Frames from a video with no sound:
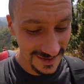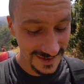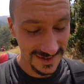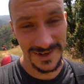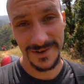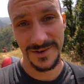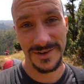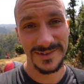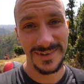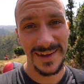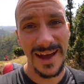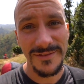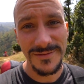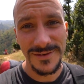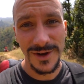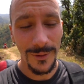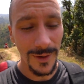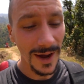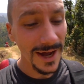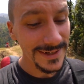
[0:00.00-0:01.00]
Seriously have
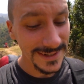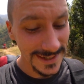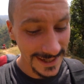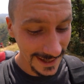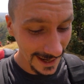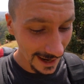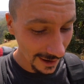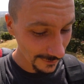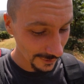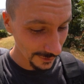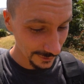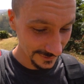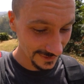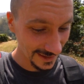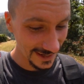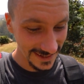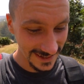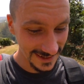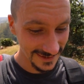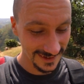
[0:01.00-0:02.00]
no idea how those
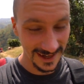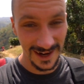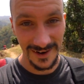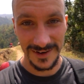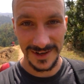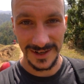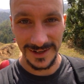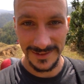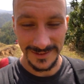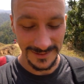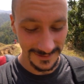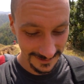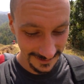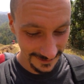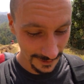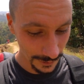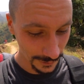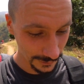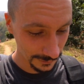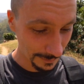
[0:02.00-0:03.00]
ladies carry
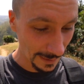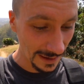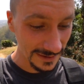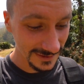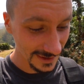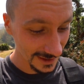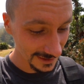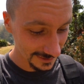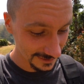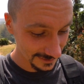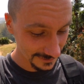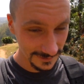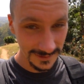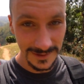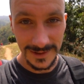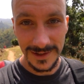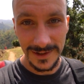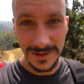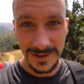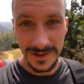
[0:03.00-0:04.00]
those baskets.
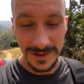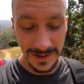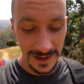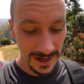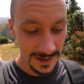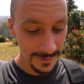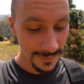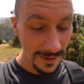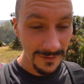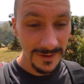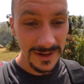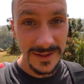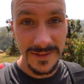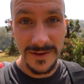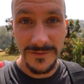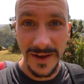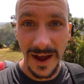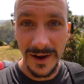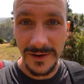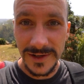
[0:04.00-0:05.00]
And apparently
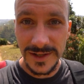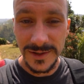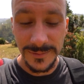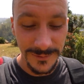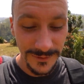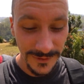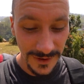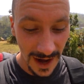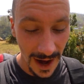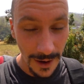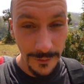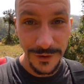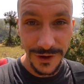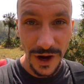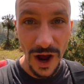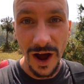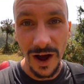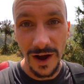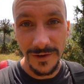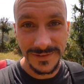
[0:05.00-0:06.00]
they've carried them for an hour and
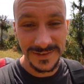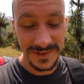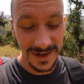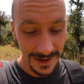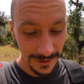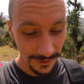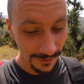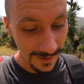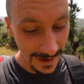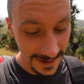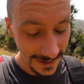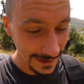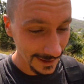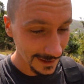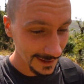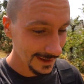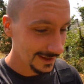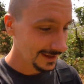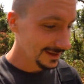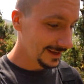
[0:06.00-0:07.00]
a half today already.
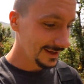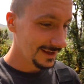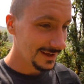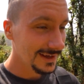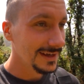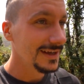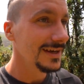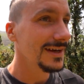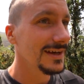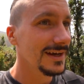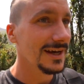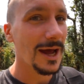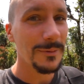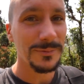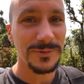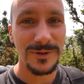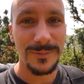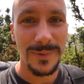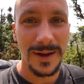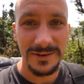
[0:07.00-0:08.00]

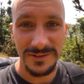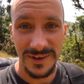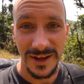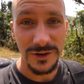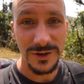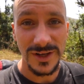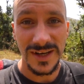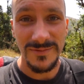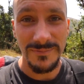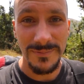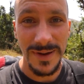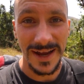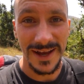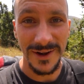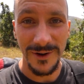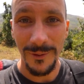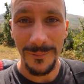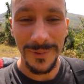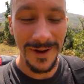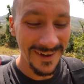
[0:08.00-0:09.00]
Absolute madness, I couldn't even pick
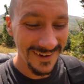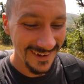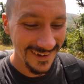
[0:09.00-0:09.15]
it up.